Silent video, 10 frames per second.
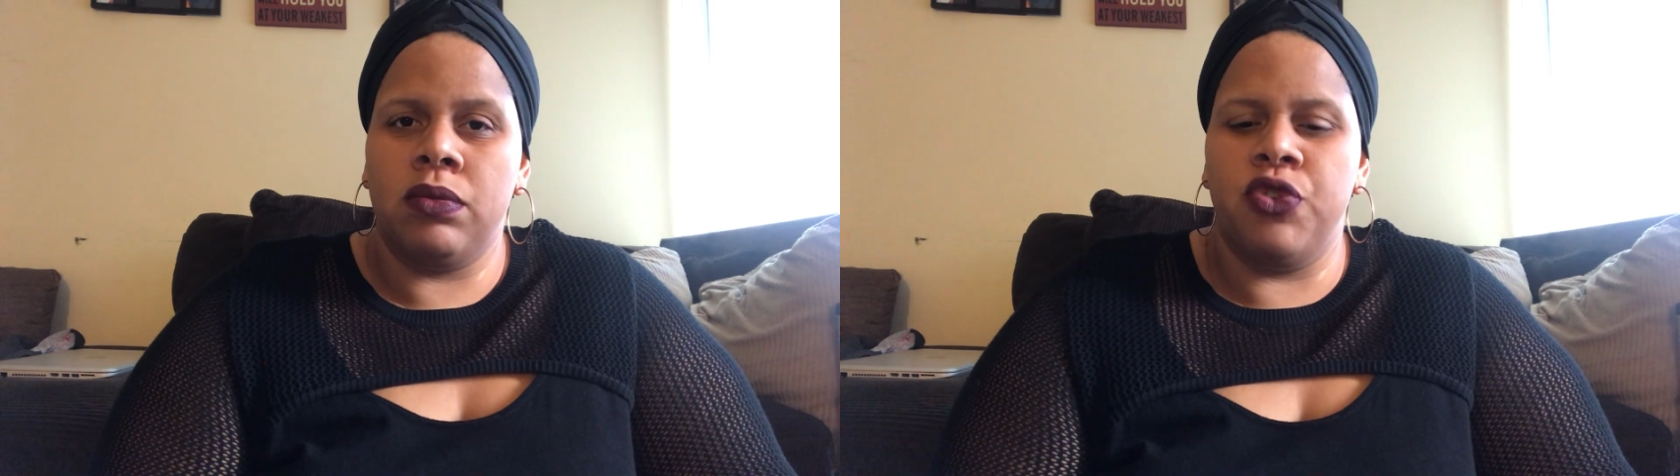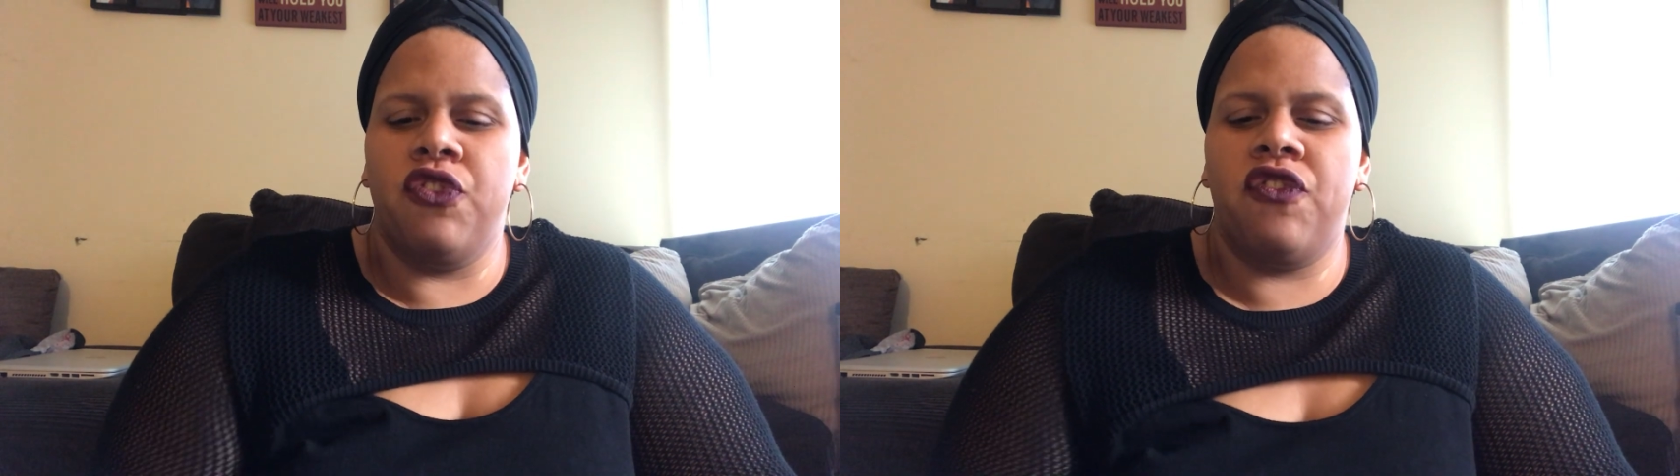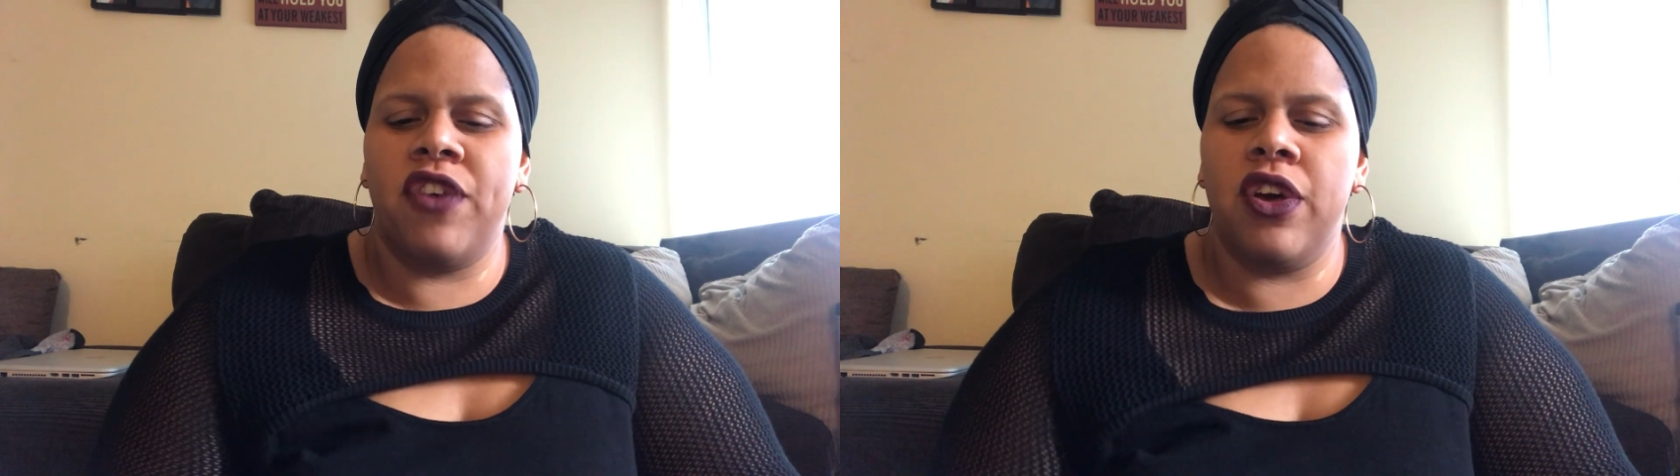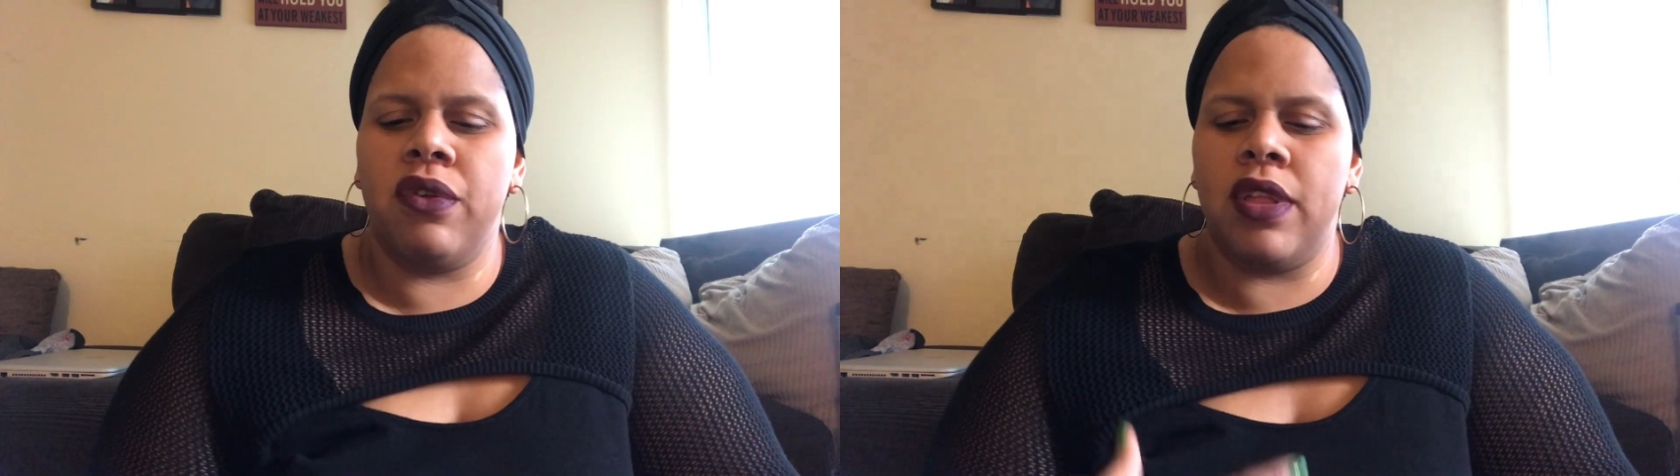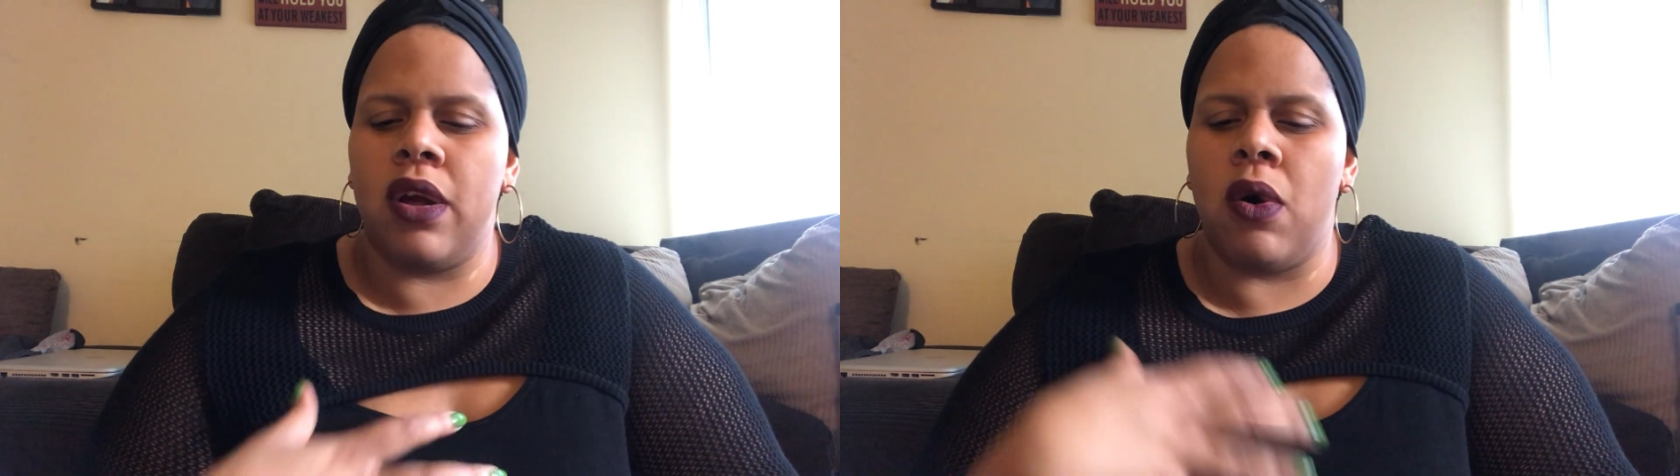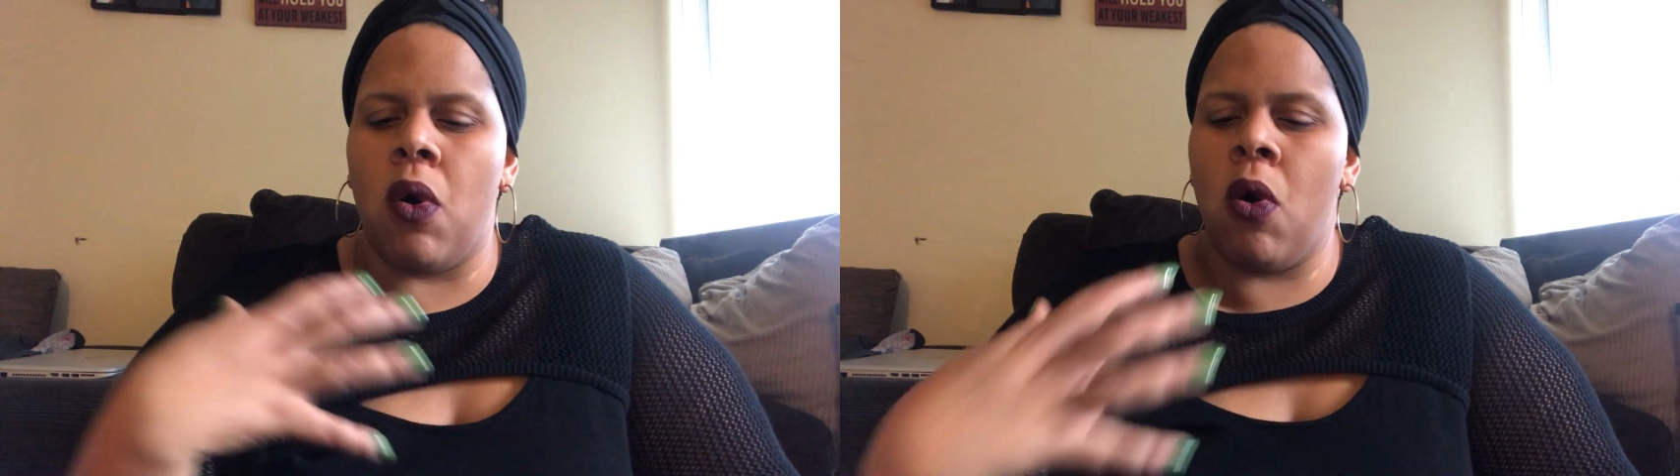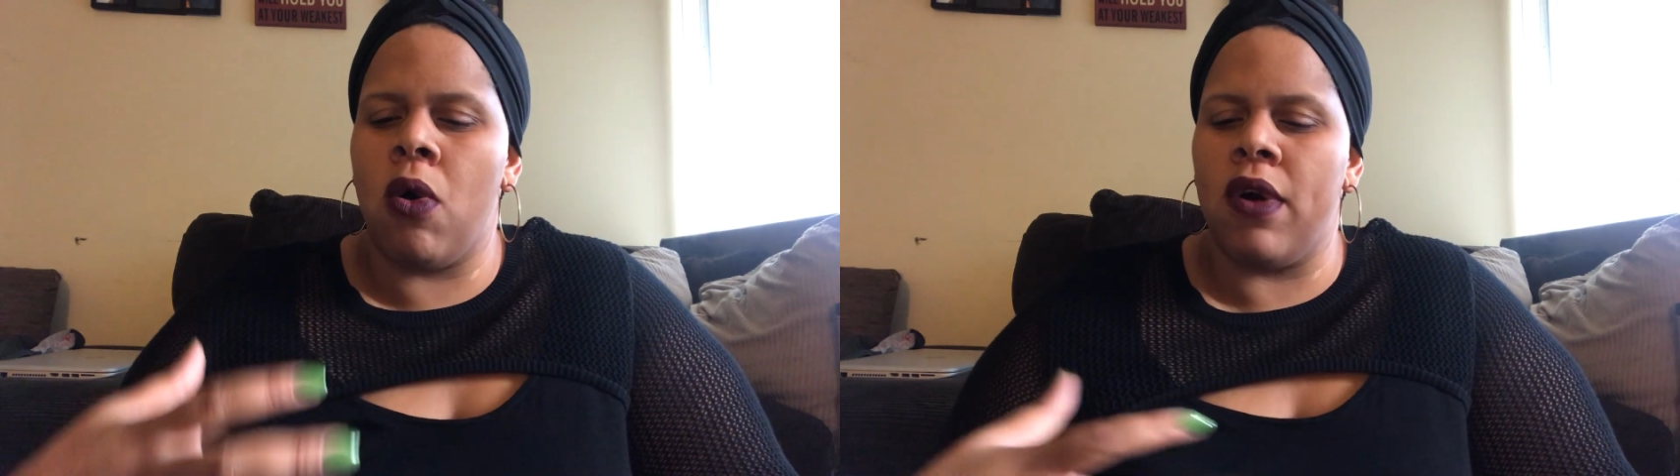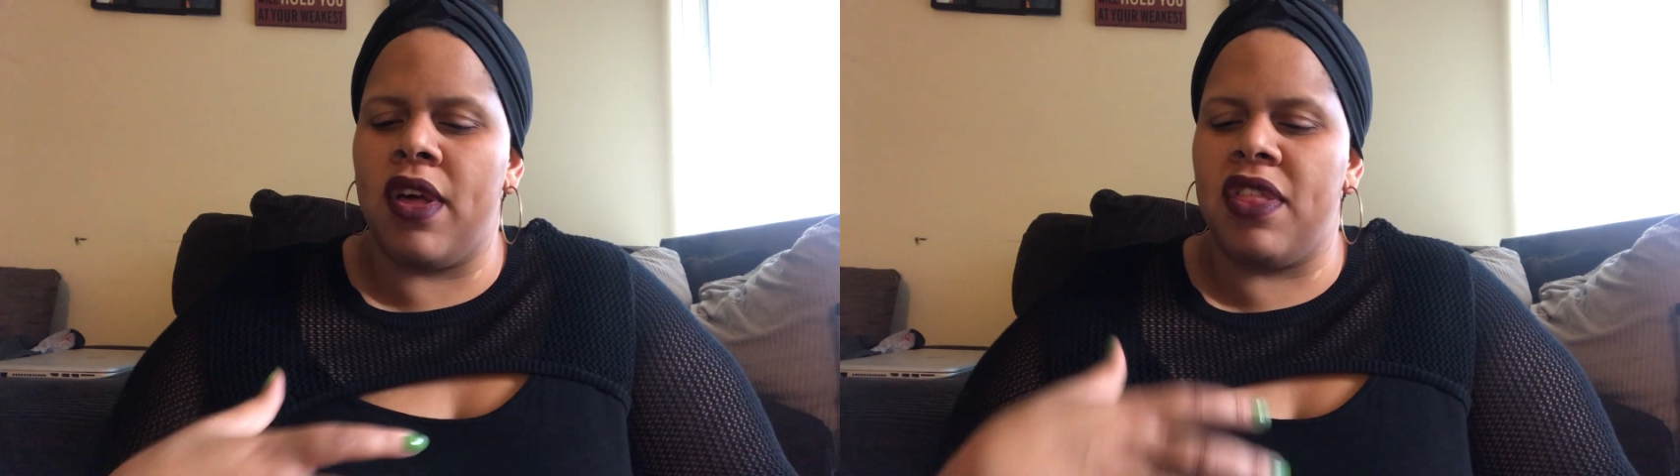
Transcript: you feel their aura,